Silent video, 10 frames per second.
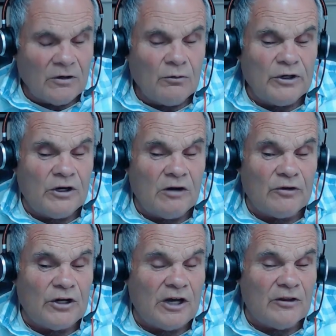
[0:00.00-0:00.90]
We
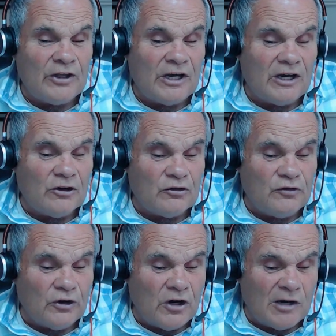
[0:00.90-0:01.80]
covered how the
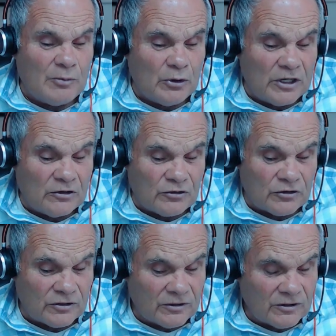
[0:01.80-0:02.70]
ionosphere operates.
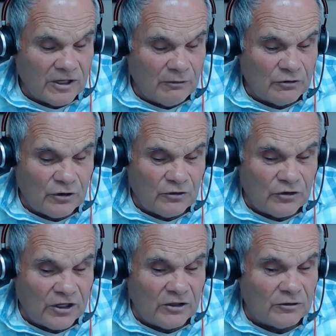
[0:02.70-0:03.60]
That was our
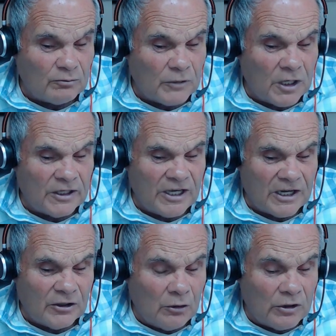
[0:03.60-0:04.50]
second
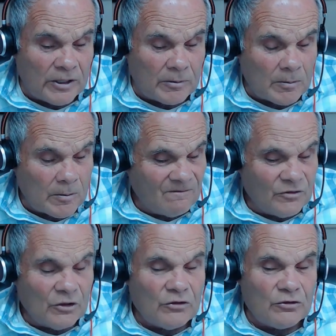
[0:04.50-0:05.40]
category.
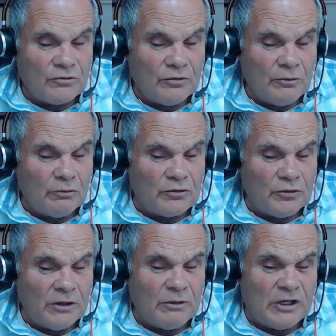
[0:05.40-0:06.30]

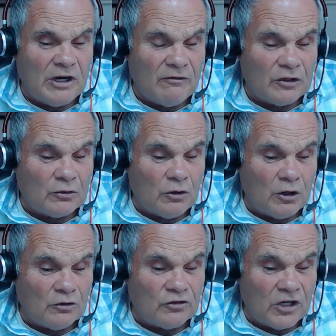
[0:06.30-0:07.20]
Three, we covered
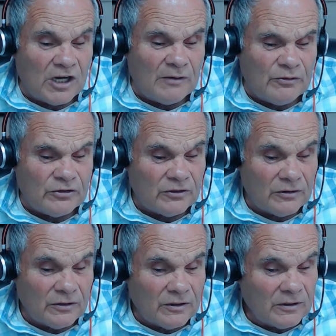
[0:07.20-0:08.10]
grow jobs
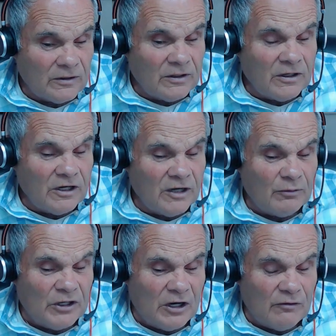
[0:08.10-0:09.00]
and
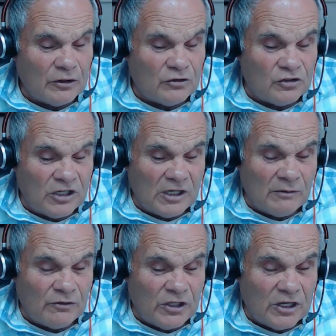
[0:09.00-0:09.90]
we covered
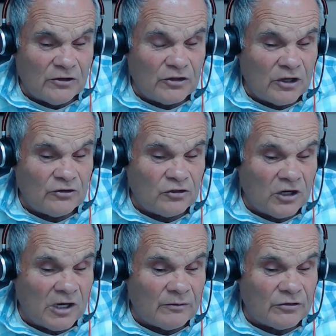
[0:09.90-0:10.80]
GMDSS
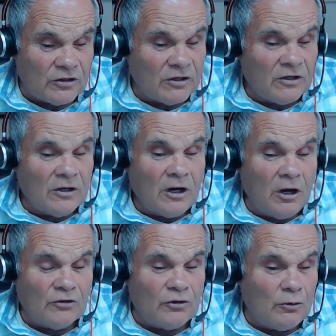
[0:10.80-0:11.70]
jobs. I
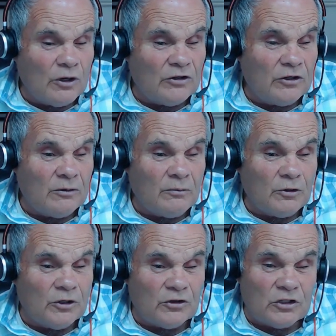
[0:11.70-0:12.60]
also want you to
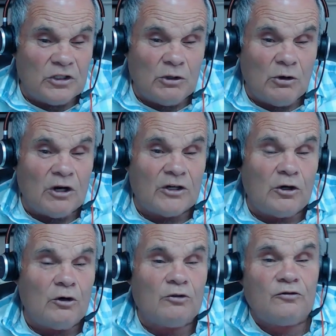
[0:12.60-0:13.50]
look at the QR
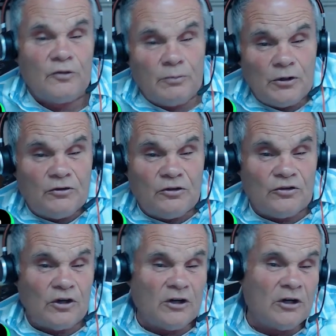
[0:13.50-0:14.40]
codes for purchase
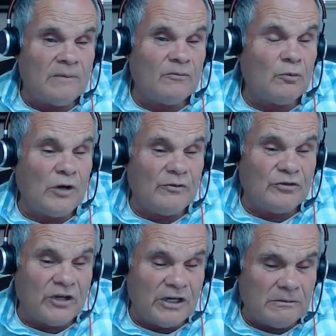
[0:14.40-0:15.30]
on our
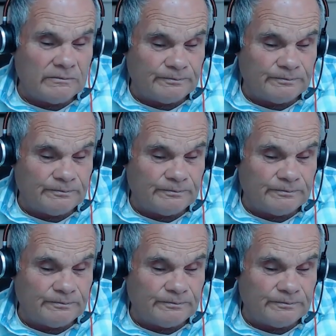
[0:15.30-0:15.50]
website.